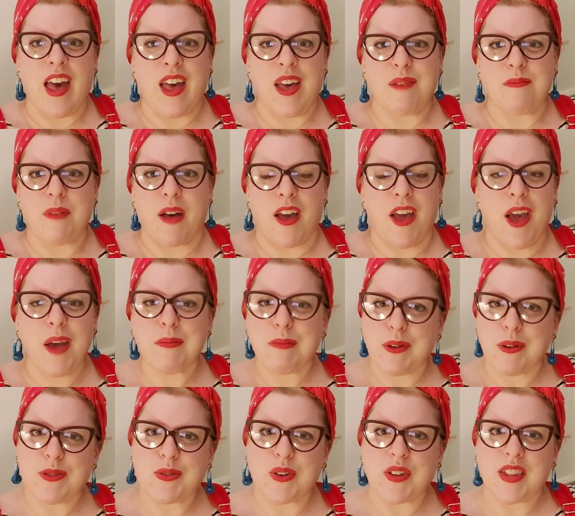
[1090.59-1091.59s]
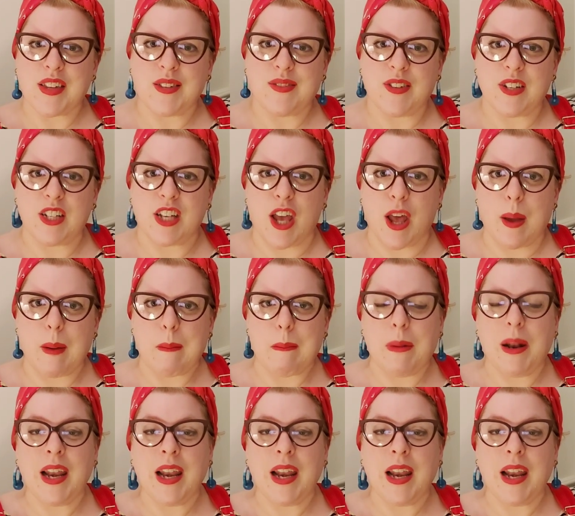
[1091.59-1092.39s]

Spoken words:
I hope you enjoyed this video.